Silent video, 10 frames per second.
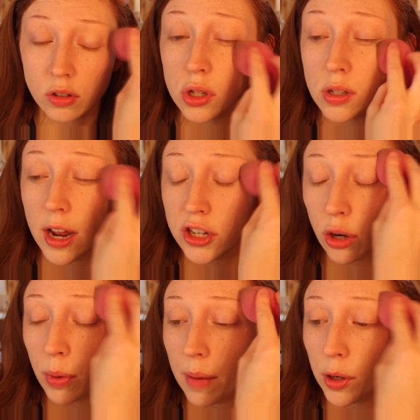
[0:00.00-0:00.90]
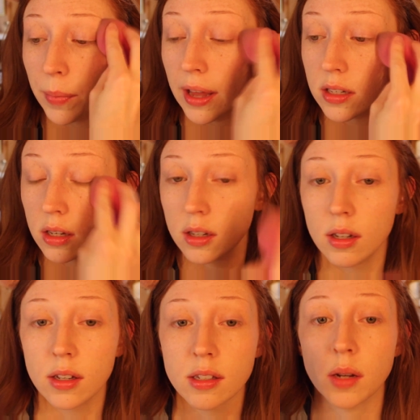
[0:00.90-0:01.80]
Just use an eyeshadow primer, but
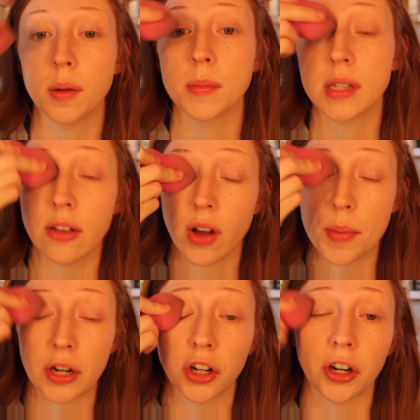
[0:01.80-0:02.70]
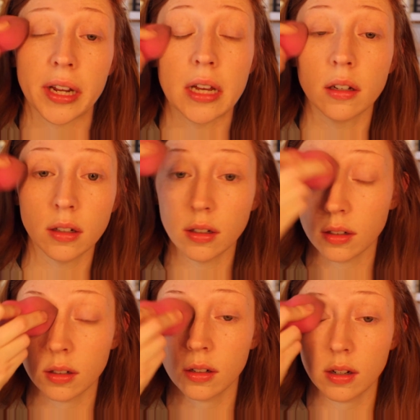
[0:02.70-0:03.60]
sometimes if I'm in a hurry,
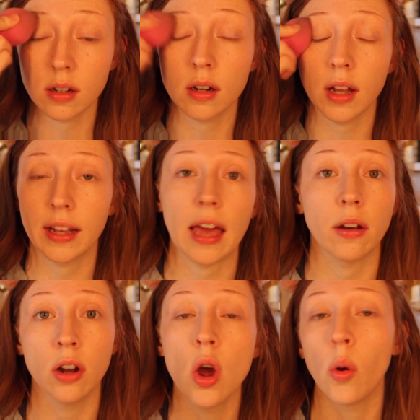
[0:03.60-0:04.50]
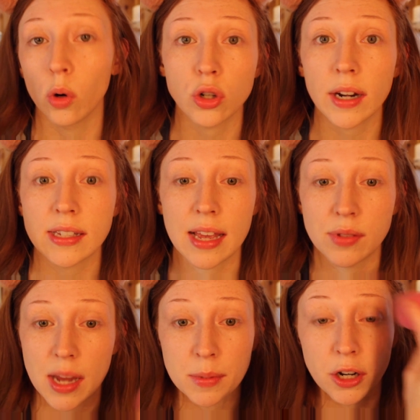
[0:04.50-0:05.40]
again, we're trying to
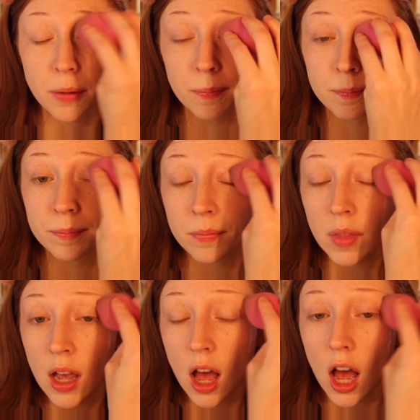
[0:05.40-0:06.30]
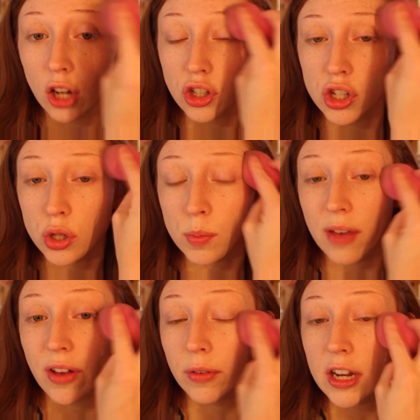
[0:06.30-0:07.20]
save steps here. I'll just use
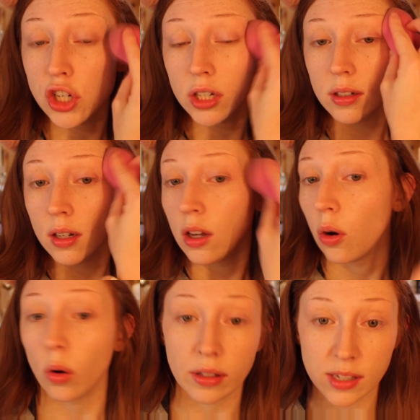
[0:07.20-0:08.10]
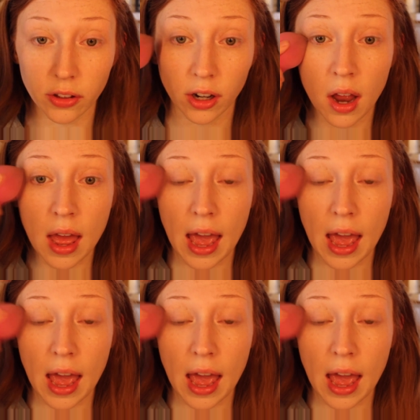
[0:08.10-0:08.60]
my foundation or concealer